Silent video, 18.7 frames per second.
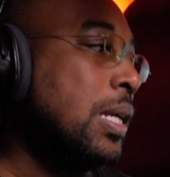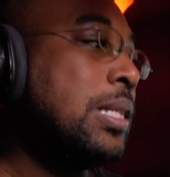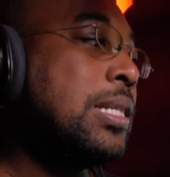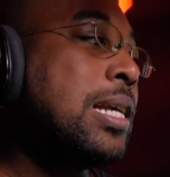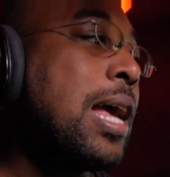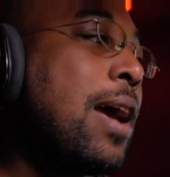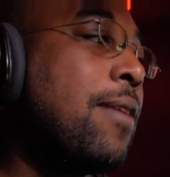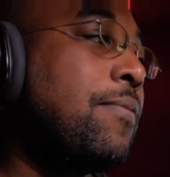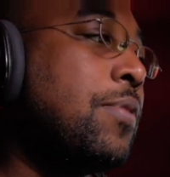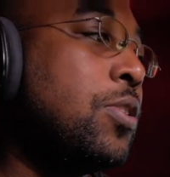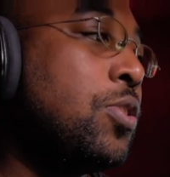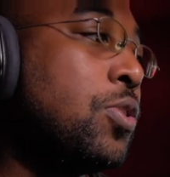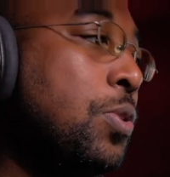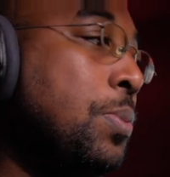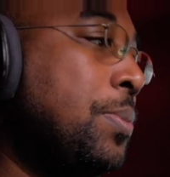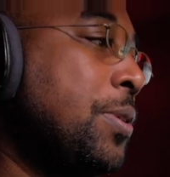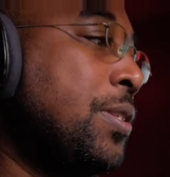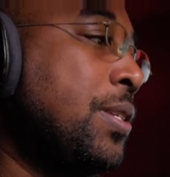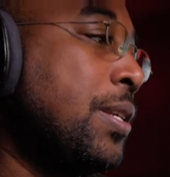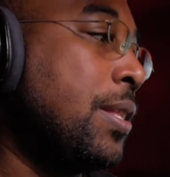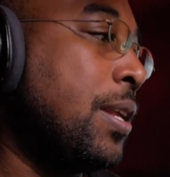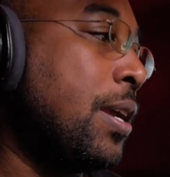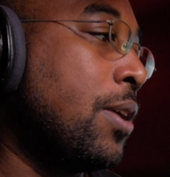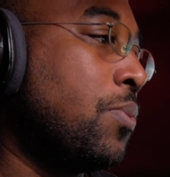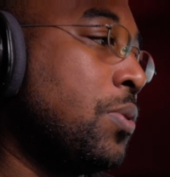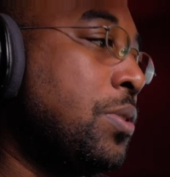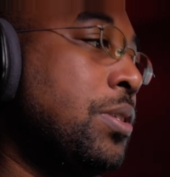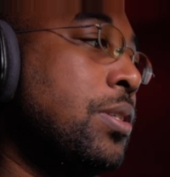to have the tubas in
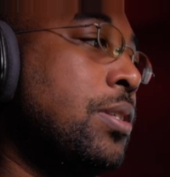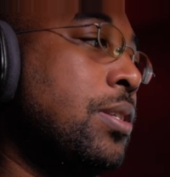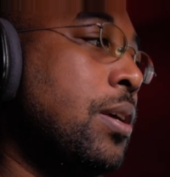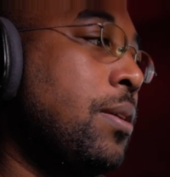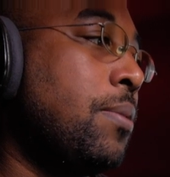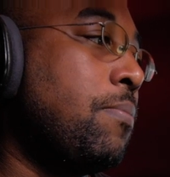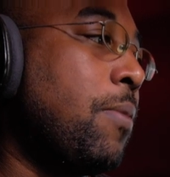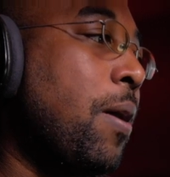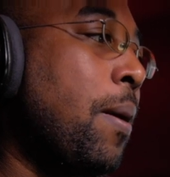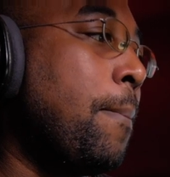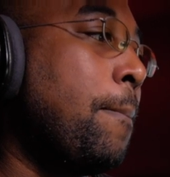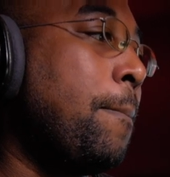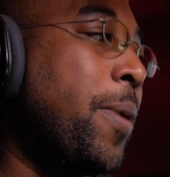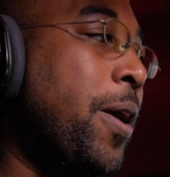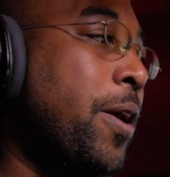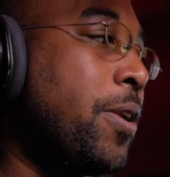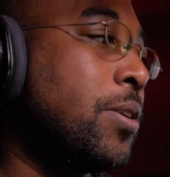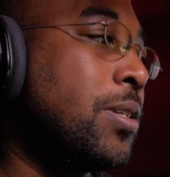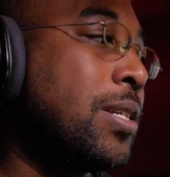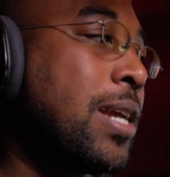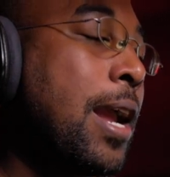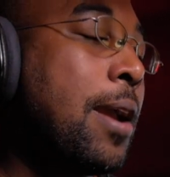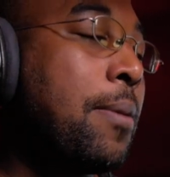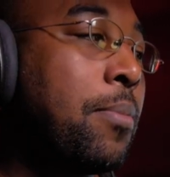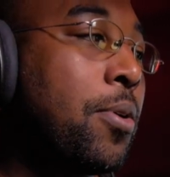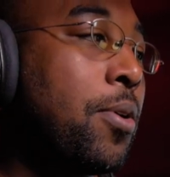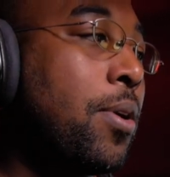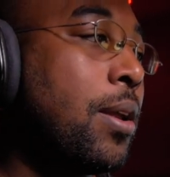there, which is a, a better
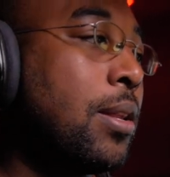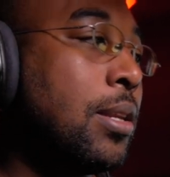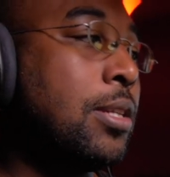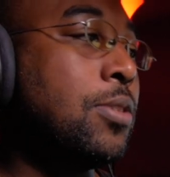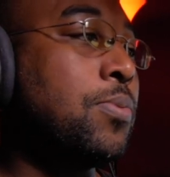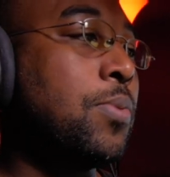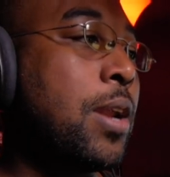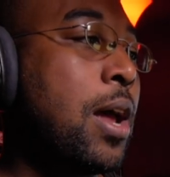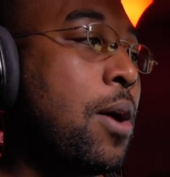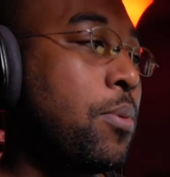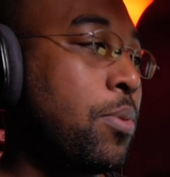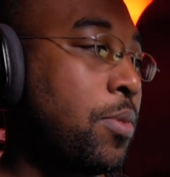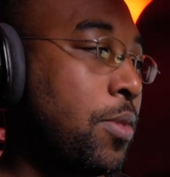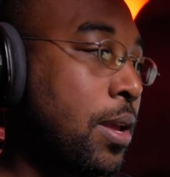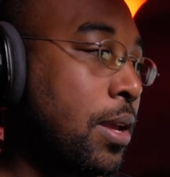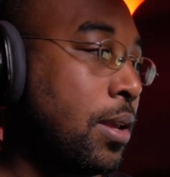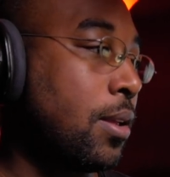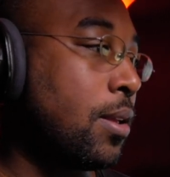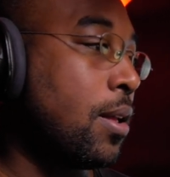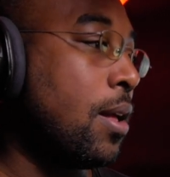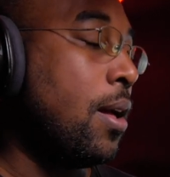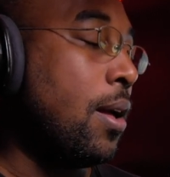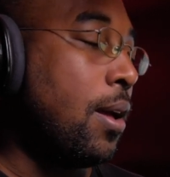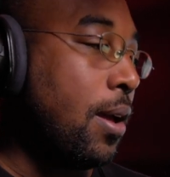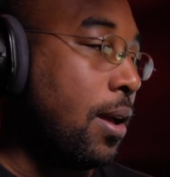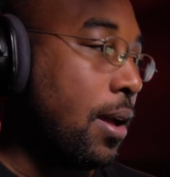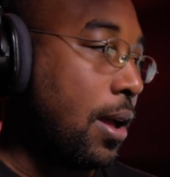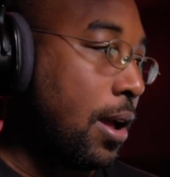timbre, at least what I would think,
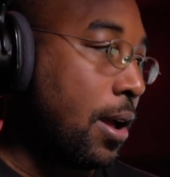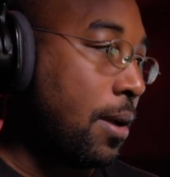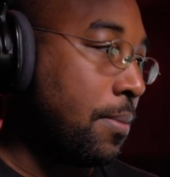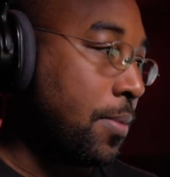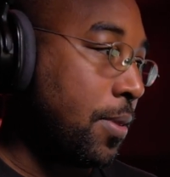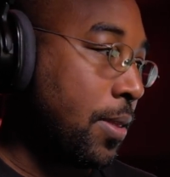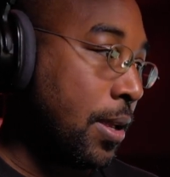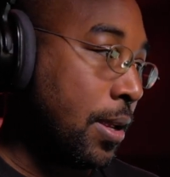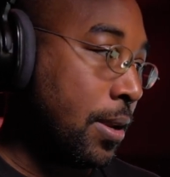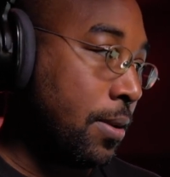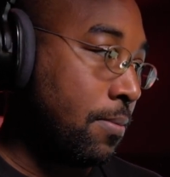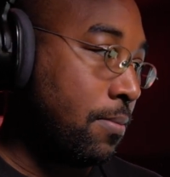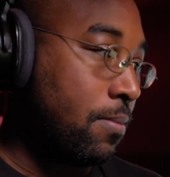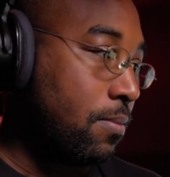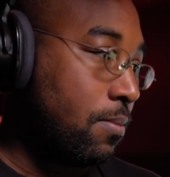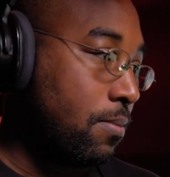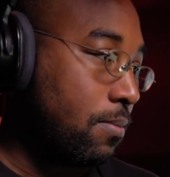um, than,